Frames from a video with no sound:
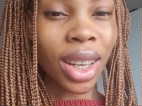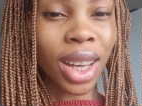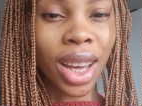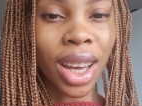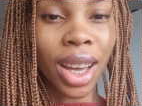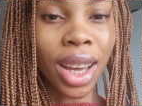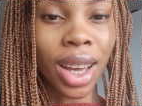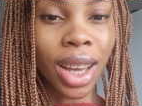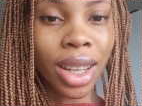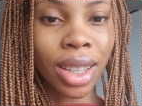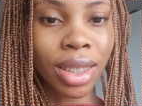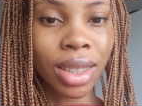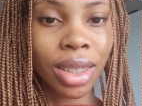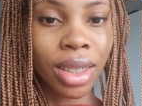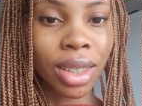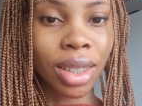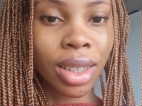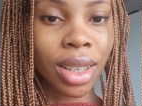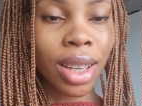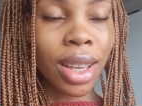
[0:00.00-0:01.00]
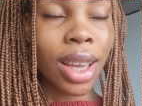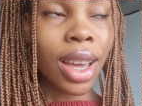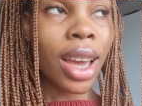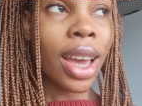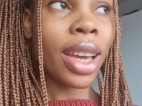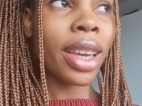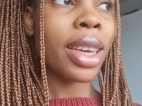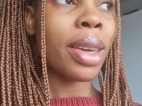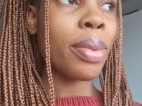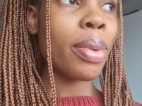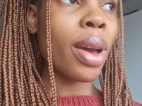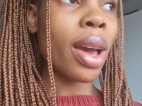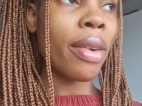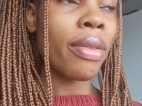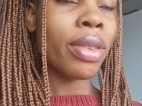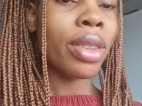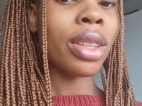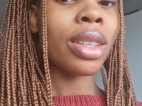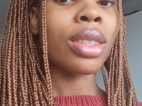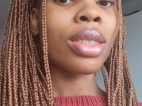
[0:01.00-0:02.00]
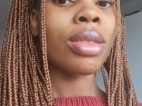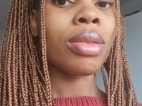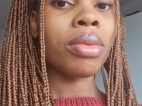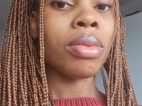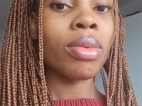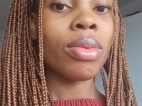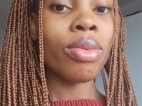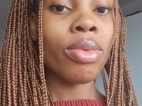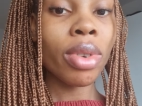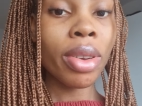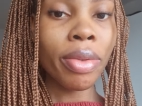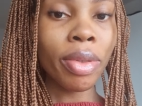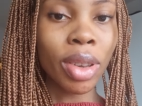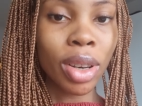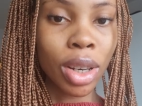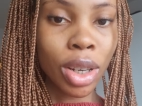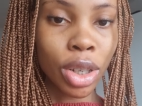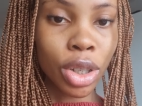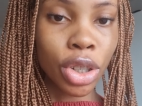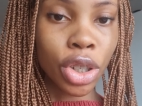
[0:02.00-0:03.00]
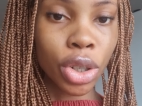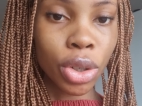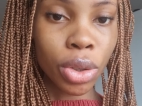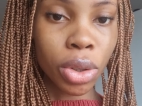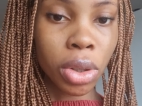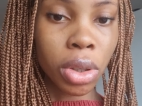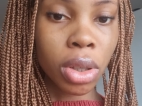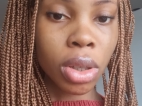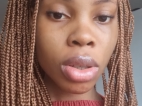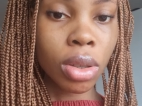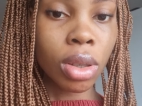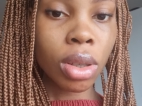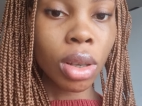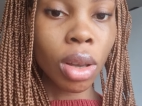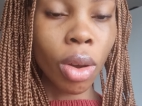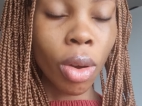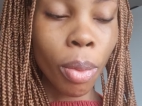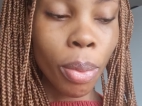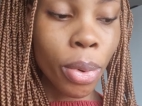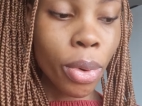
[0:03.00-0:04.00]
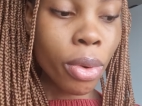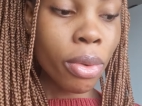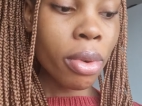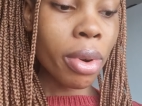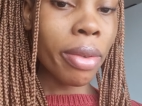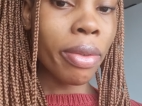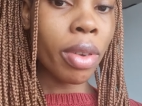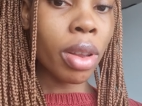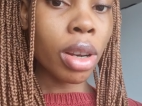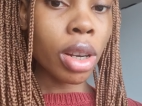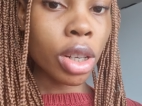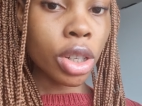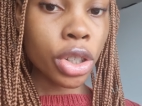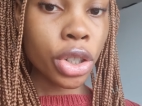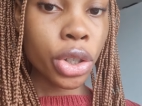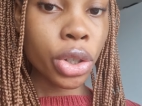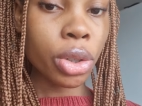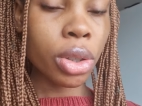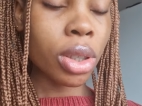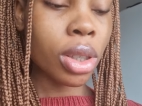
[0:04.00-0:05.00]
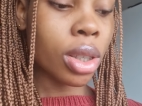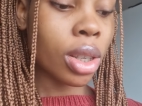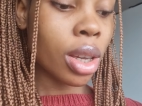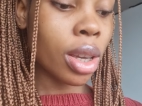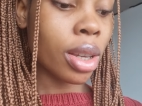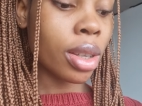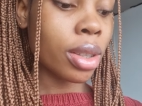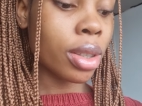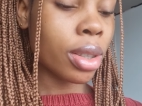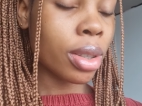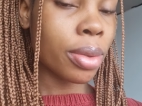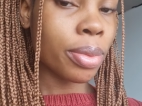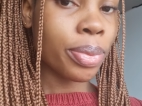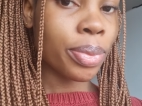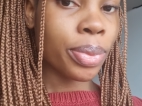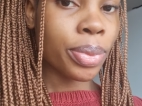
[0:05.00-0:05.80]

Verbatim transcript: i had i keep having these revelations upon revelations and